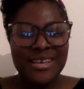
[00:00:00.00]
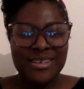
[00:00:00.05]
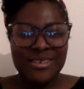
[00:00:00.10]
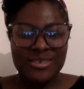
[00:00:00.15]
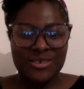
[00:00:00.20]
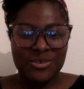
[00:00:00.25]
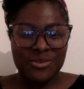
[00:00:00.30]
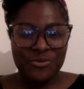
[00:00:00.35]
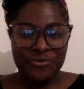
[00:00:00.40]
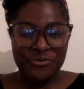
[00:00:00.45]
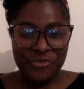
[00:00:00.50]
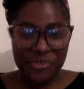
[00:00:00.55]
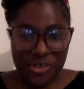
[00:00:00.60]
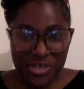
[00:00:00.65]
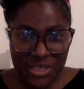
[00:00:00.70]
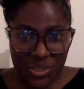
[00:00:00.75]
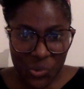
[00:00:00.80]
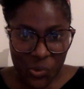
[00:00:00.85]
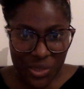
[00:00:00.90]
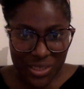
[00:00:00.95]
So
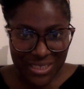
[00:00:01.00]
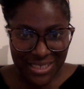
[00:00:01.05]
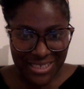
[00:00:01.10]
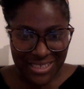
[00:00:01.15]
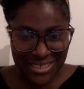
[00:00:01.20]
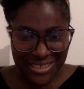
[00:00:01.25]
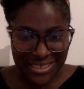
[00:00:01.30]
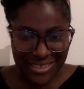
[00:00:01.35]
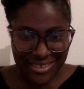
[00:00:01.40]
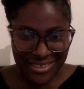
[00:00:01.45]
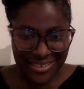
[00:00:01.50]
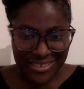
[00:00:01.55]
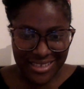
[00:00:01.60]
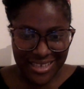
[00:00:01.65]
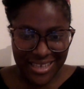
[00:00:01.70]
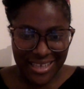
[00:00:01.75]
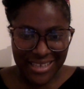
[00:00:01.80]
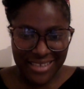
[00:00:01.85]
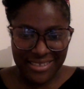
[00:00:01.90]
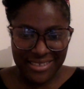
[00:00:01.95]
first question
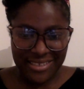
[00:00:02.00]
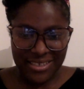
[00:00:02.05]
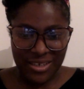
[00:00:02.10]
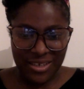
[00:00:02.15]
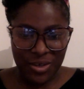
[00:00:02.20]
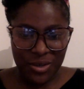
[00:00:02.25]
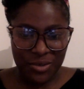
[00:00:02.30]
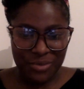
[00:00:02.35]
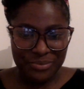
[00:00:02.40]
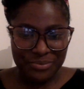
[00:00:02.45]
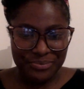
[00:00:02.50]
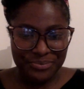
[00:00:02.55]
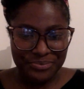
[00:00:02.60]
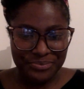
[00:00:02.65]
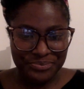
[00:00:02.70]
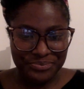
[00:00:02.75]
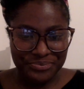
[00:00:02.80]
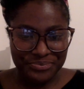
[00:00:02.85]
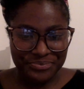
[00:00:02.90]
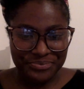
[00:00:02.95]
is,
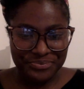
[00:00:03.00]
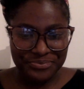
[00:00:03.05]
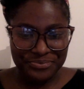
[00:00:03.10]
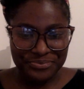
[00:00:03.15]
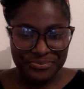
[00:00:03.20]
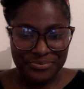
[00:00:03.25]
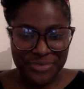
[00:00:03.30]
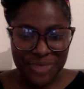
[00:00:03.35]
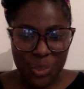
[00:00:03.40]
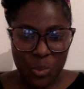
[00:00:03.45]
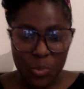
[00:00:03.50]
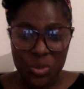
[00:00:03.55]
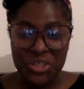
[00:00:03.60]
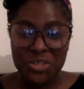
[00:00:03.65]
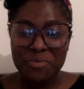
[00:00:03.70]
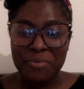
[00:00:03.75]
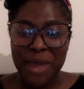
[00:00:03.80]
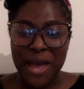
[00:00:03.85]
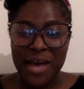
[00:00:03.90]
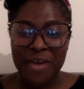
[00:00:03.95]

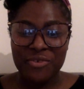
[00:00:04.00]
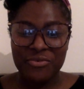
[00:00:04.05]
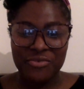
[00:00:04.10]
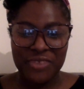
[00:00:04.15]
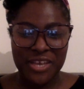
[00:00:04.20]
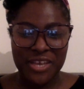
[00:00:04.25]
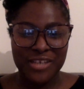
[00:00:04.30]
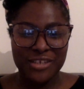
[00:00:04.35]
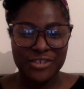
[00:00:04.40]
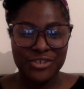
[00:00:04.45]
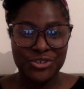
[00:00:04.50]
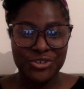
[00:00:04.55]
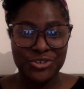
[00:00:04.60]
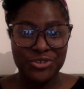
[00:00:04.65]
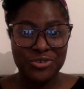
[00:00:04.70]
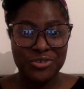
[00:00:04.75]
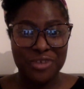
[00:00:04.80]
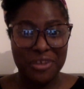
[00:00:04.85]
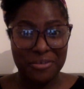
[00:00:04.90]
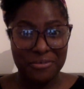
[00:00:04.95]
which part of Ghana do
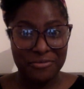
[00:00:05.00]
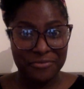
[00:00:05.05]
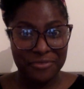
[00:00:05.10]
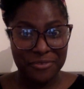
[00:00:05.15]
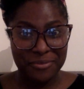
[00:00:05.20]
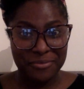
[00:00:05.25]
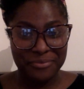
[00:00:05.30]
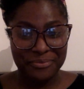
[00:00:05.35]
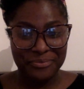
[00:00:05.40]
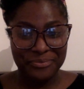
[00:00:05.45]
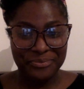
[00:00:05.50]
you come from?